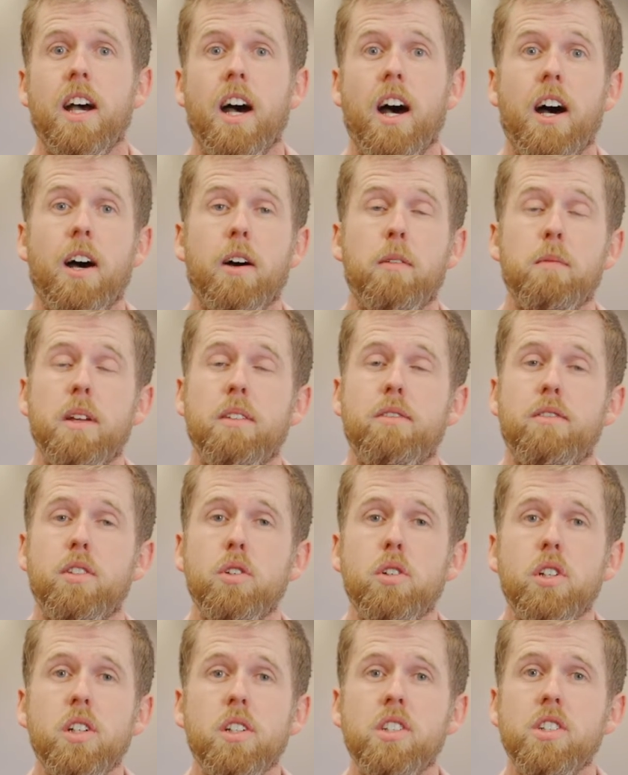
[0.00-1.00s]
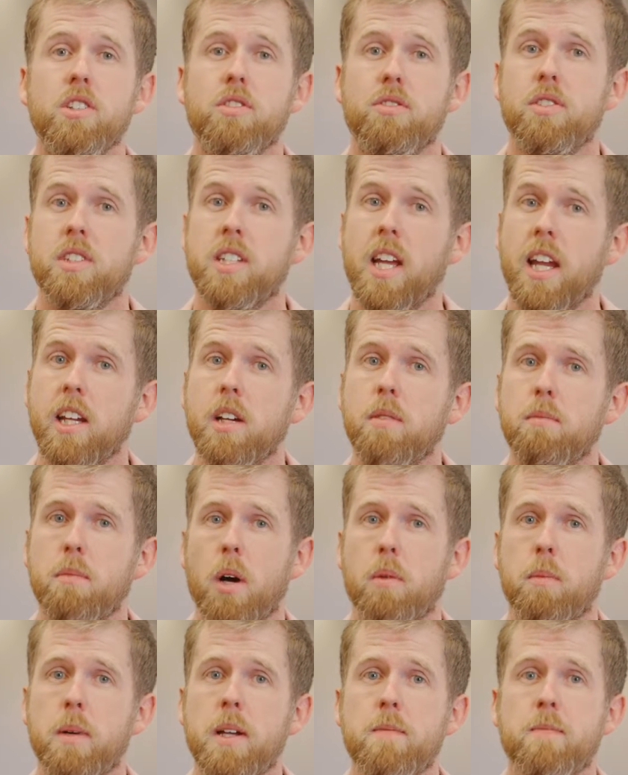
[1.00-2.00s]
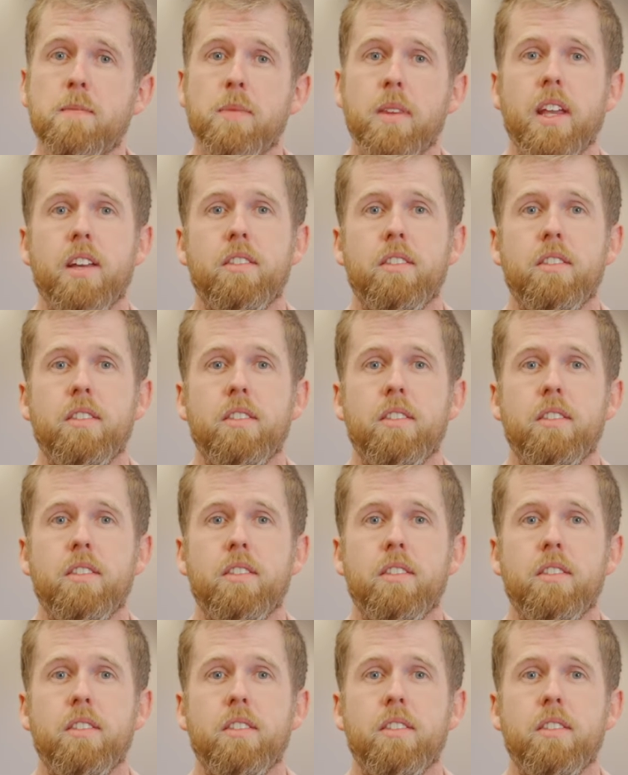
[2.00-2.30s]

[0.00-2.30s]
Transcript: if you could just take a moment